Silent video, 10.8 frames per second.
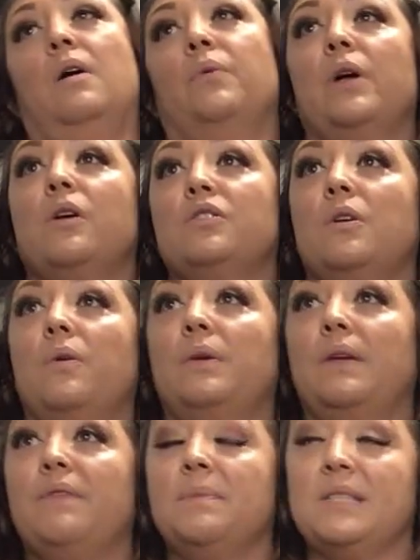We also
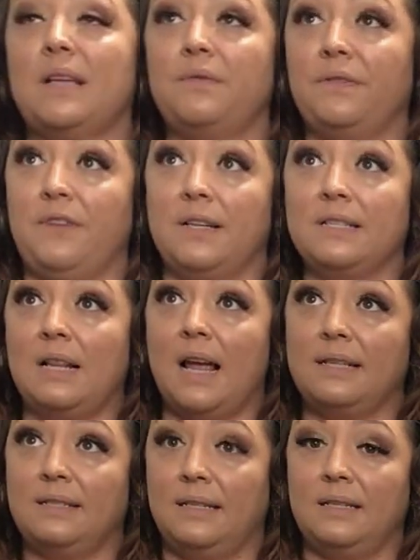give them self defense
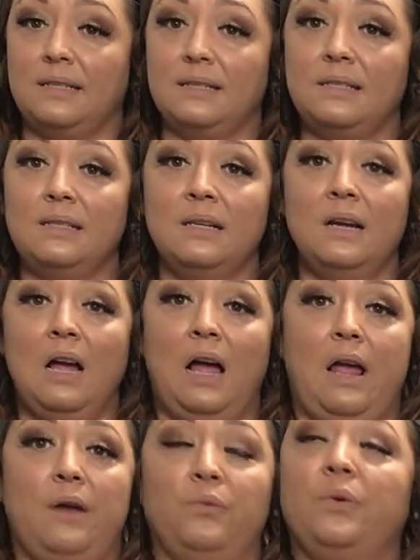classes,
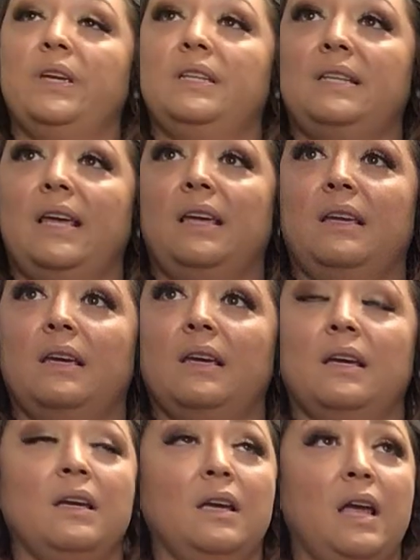and we take
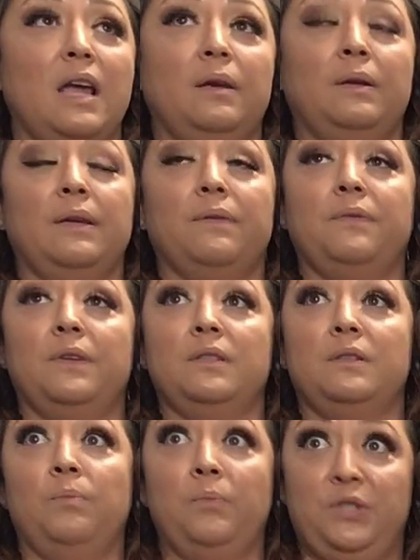and give the
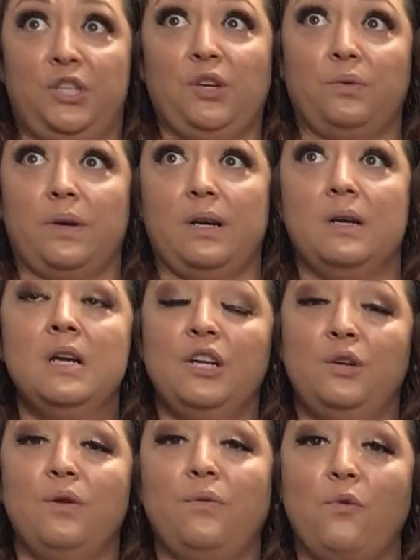children
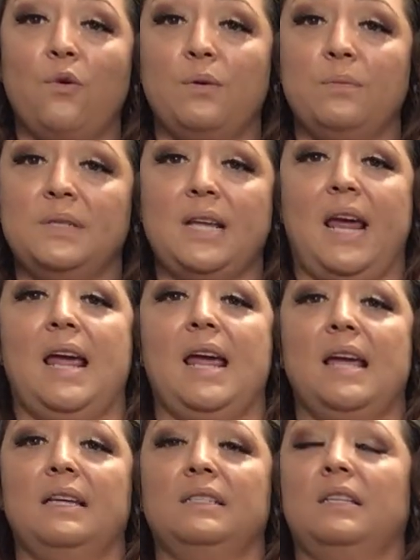uniforms
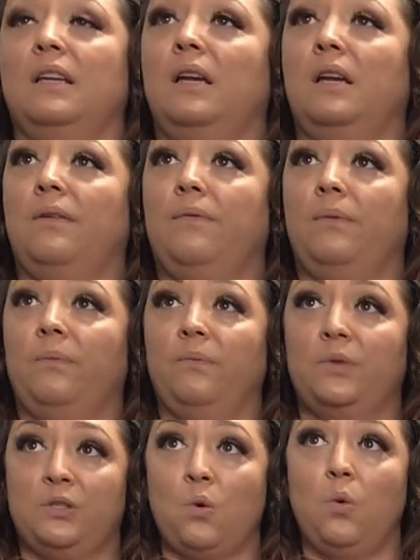and
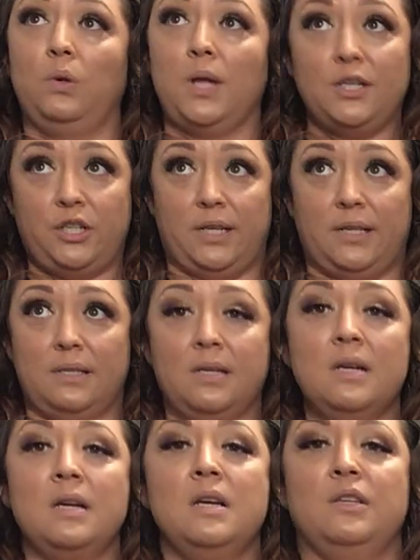school lunches.
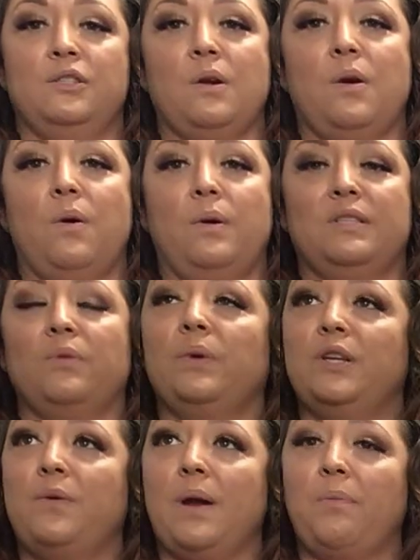So it's a
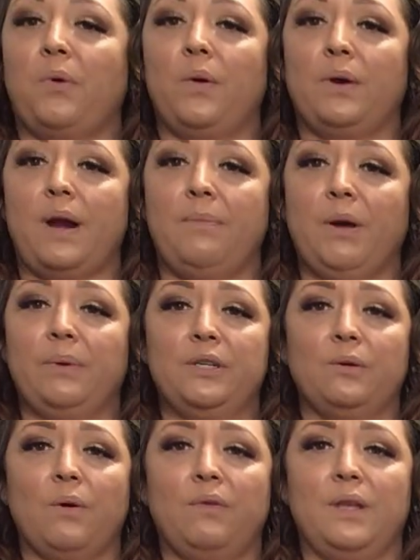really great program that we
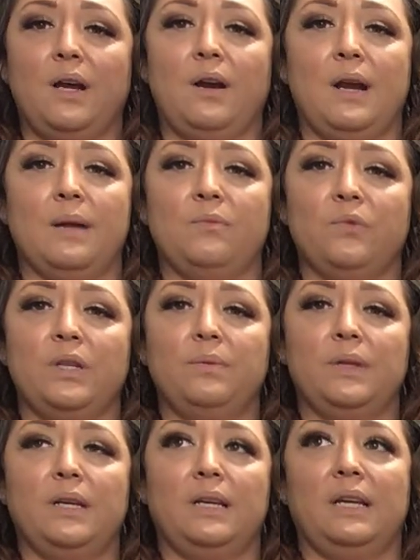do over there, and I'm really,
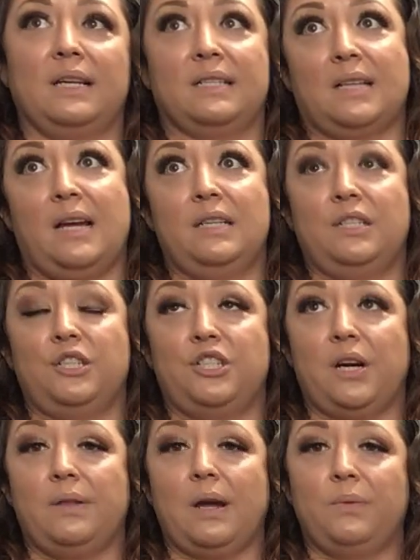really excited to
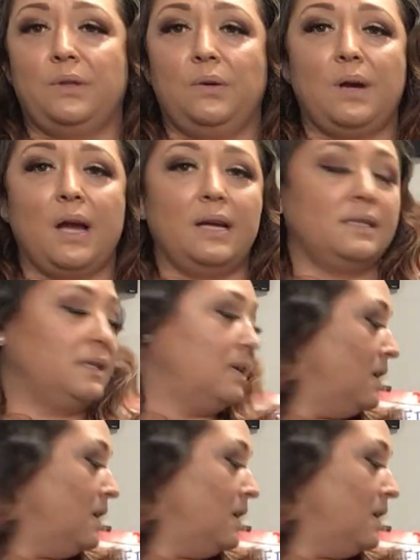share that with you guys.